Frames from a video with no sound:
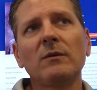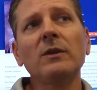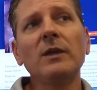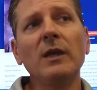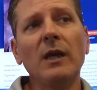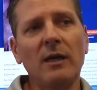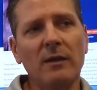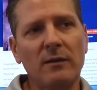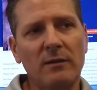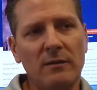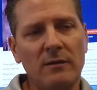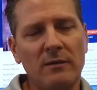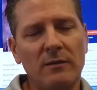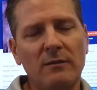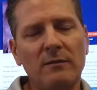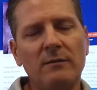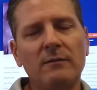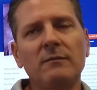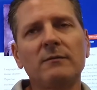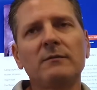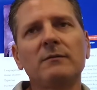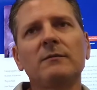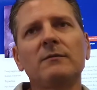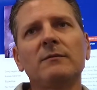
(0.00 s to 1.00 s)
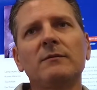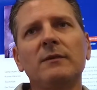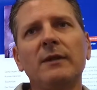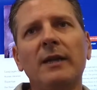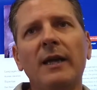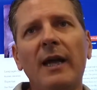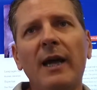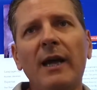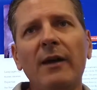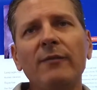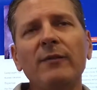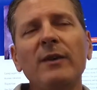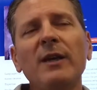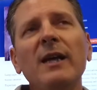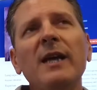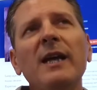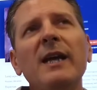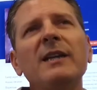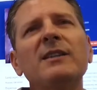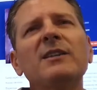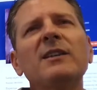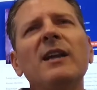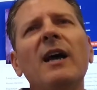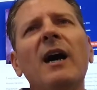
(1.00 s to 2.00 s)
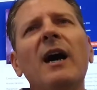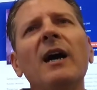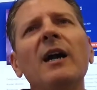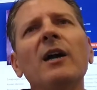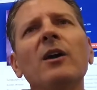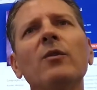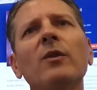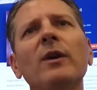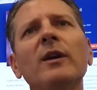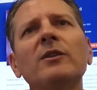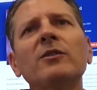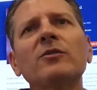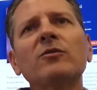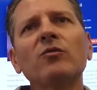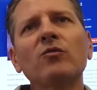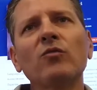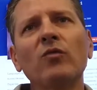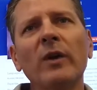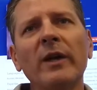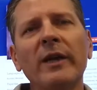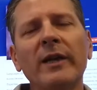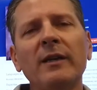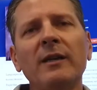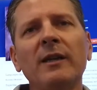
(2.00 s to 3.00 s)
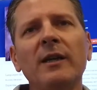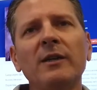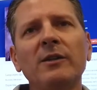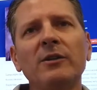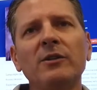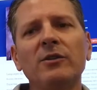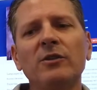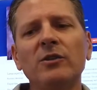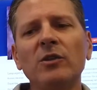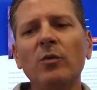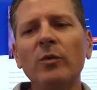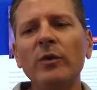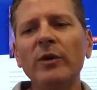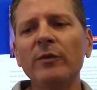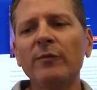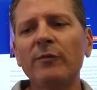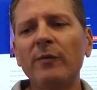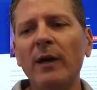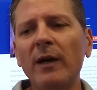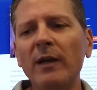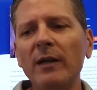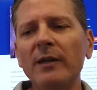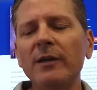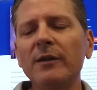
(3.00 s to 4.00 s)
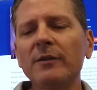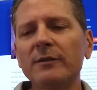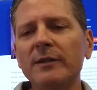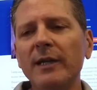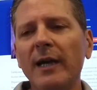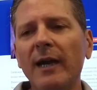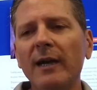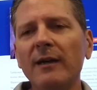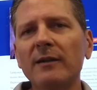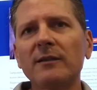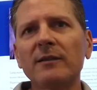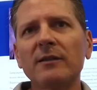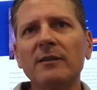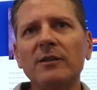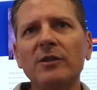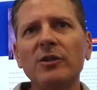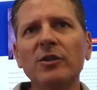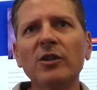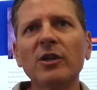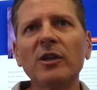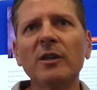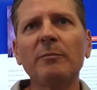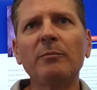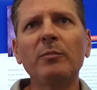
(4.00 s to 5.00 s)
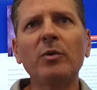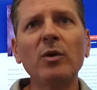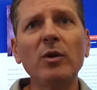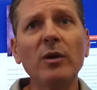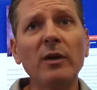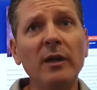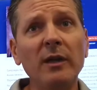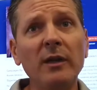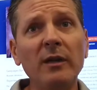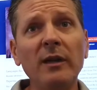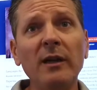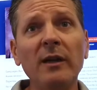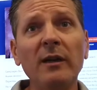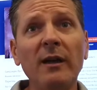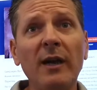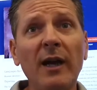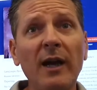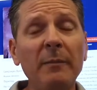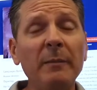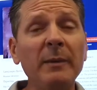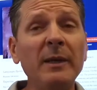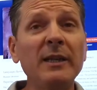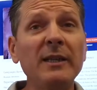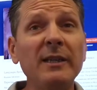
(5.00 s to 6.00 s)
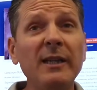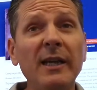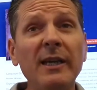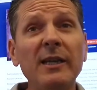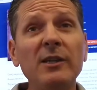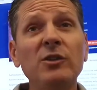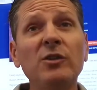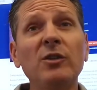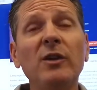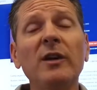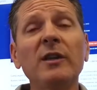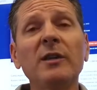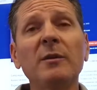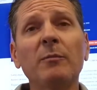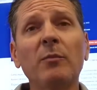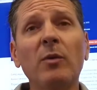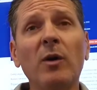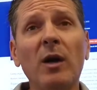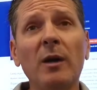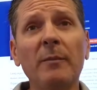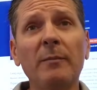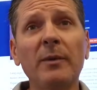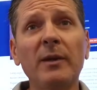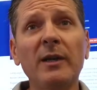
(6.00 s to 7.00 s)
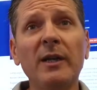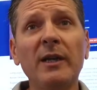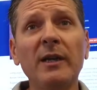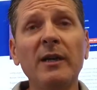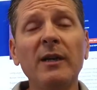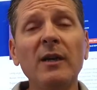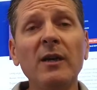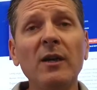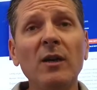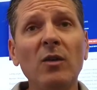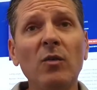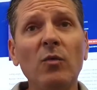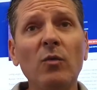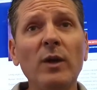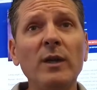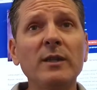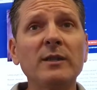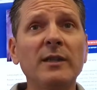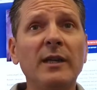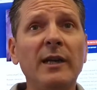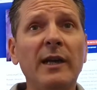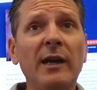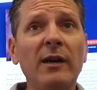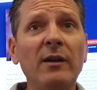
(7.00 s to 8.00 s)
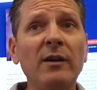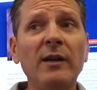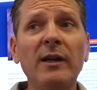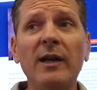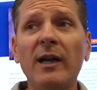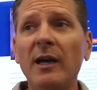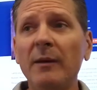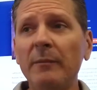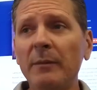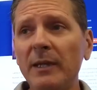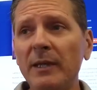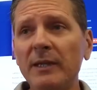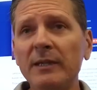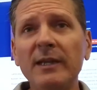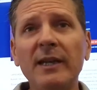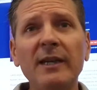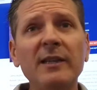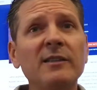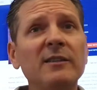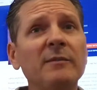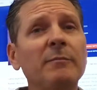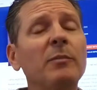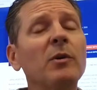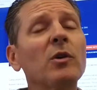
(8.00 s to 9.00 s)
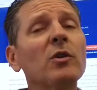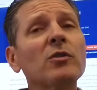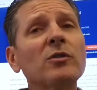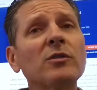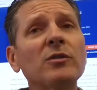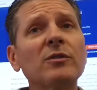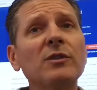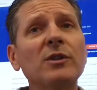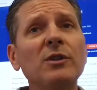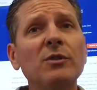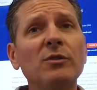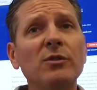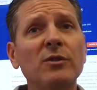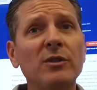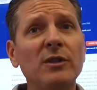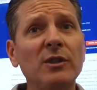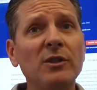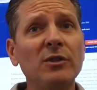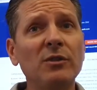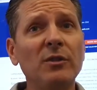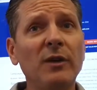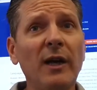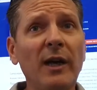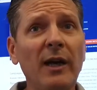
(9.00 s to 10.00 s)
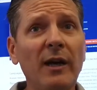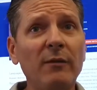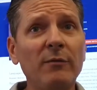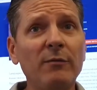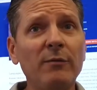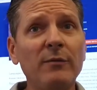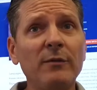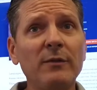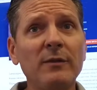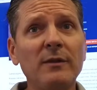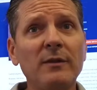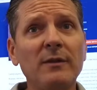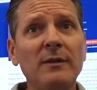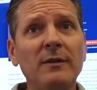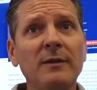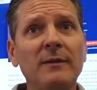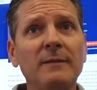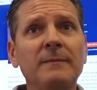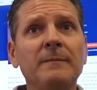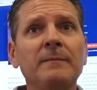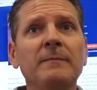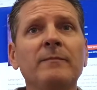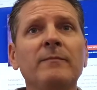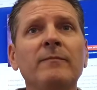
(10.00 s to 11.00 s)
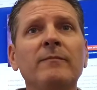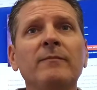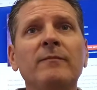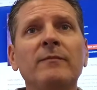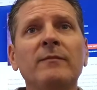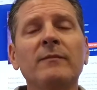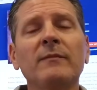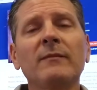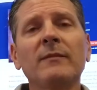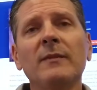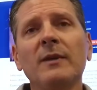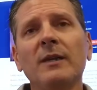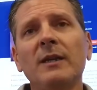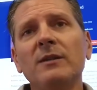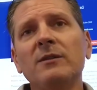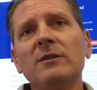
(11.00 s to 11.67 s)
Yes. They have to. It's an IRS regulation. So when you're filing your taxes, you're going to put in there how many days you had the property rented out and how many days of personal use did you have.